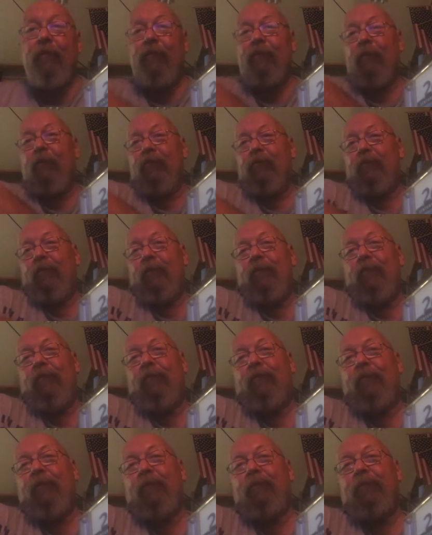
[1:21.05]
So she
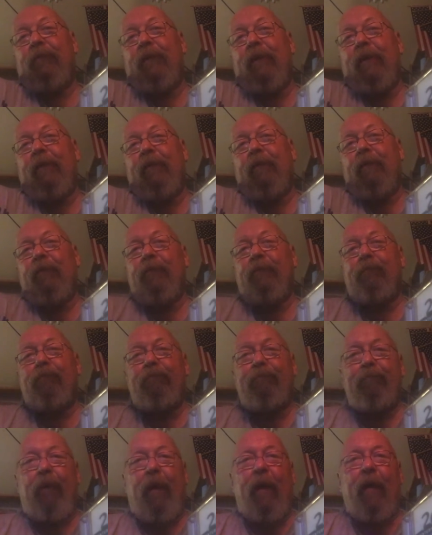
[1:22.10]
zips down this
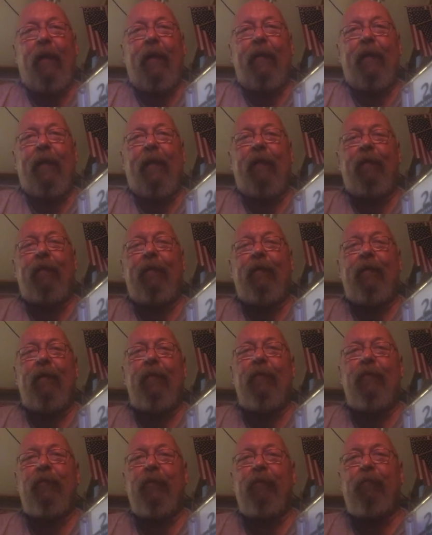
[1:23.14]
pocket down
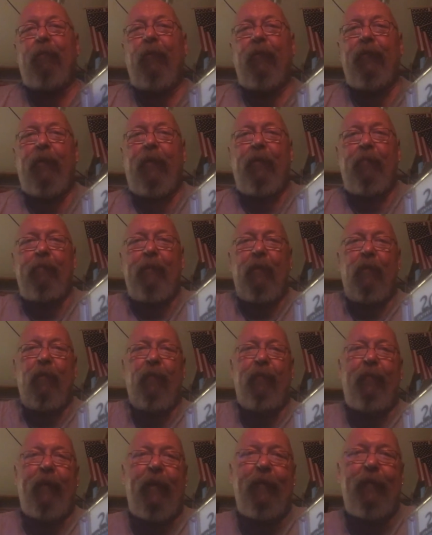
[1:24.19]
here and she pulls out a big old
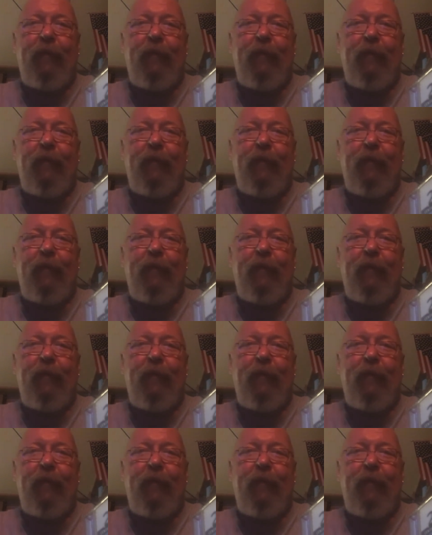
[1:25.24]
fat